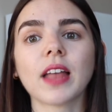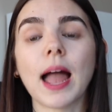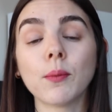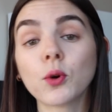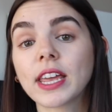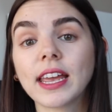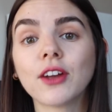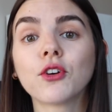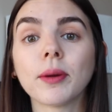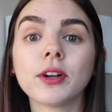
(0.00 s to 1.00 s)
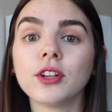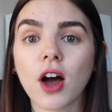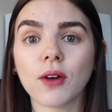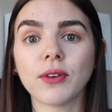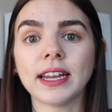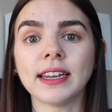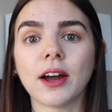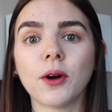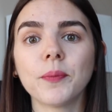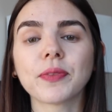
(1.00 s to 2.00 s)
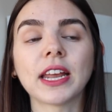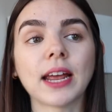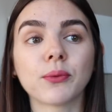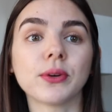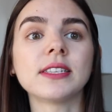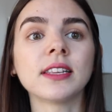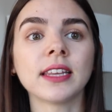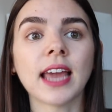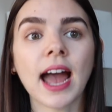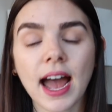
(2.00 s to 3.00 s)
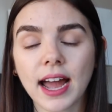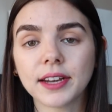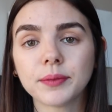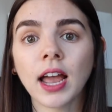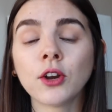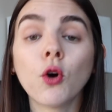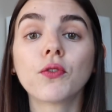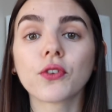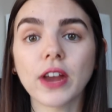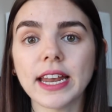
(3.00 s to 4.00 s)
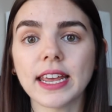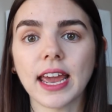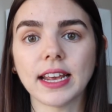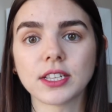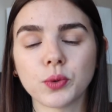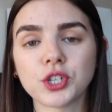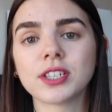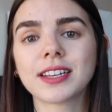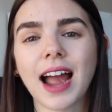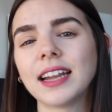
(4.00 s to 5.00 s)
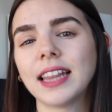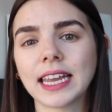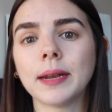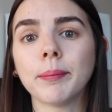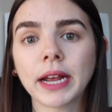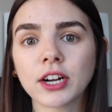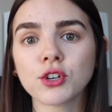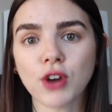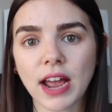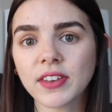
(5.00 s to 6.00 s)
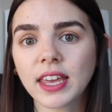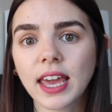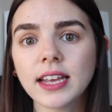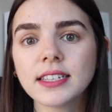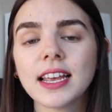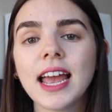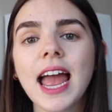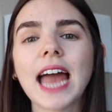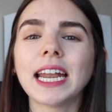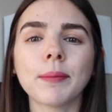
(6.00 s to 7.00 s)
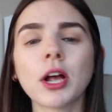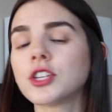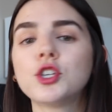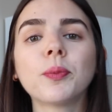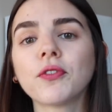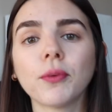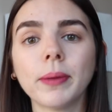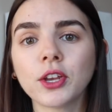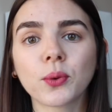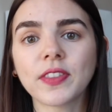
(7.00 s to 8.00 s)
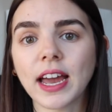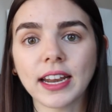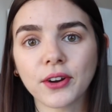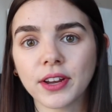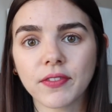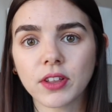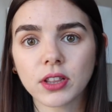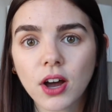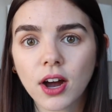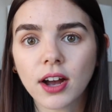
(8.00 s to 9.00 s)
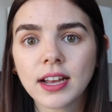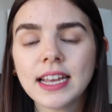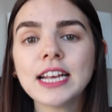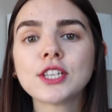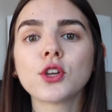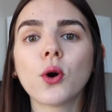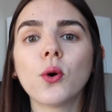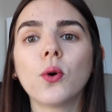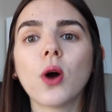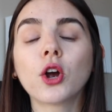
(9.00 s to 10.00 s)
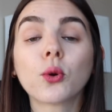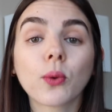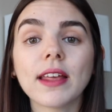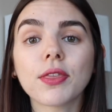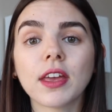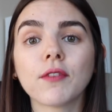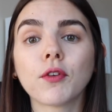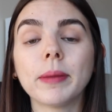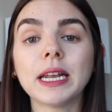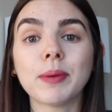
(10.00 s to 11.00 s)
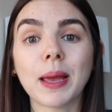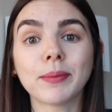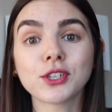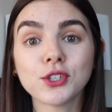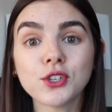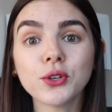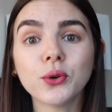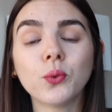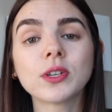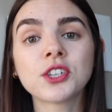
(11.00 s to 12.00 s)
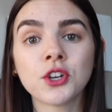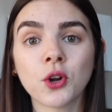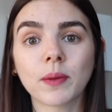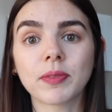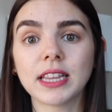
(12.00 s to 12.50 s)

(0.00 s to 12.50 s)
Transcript: I'm working in criminal law right now, and I recently had an over 80 case, which is kind of like an impaired driving case, and I'm not super familiar with that area of the law. So a great thing for me to be able to do was to note up the